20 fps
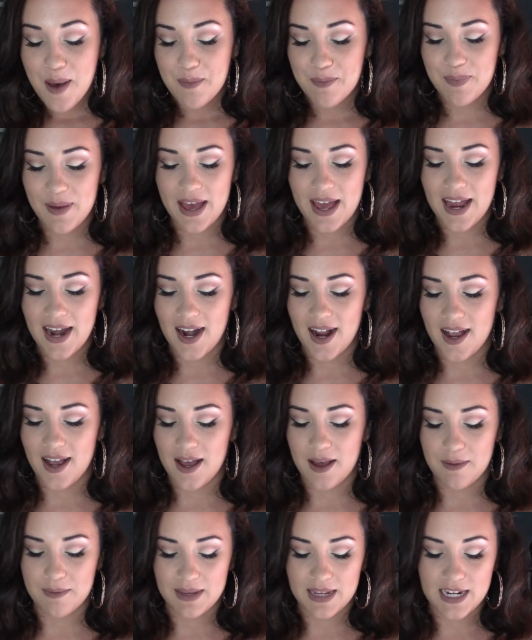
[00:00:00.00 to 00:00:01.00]
but
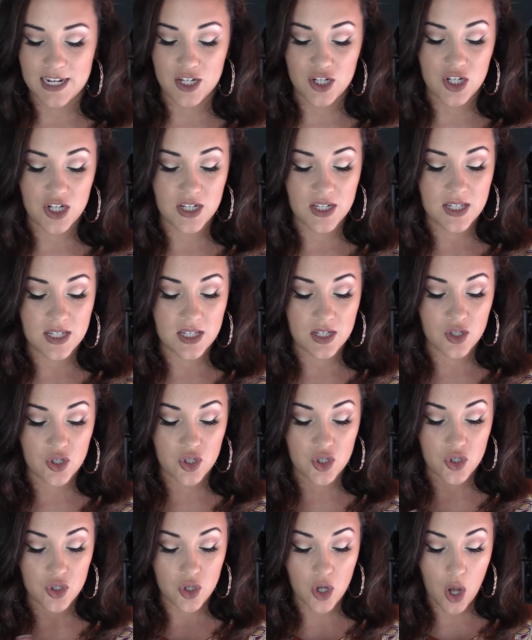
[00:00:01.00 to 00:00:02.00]
it is just
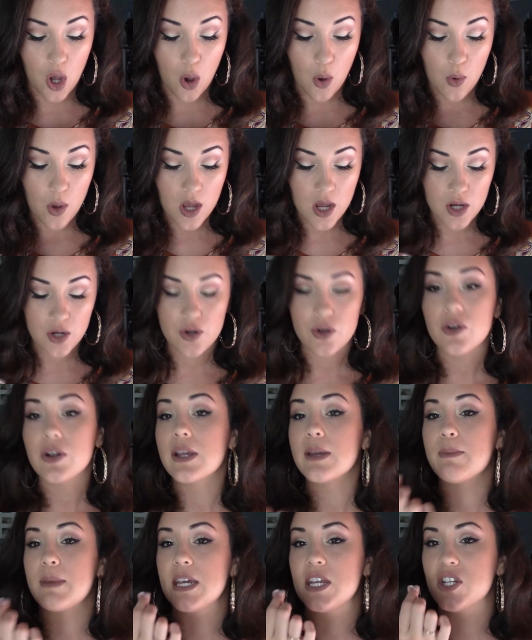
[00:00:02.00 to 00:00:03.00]
so
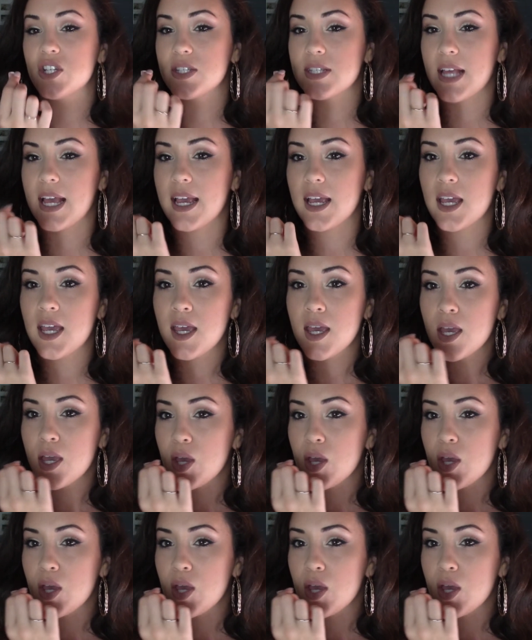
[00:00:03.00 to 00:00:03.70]
creamy, just like,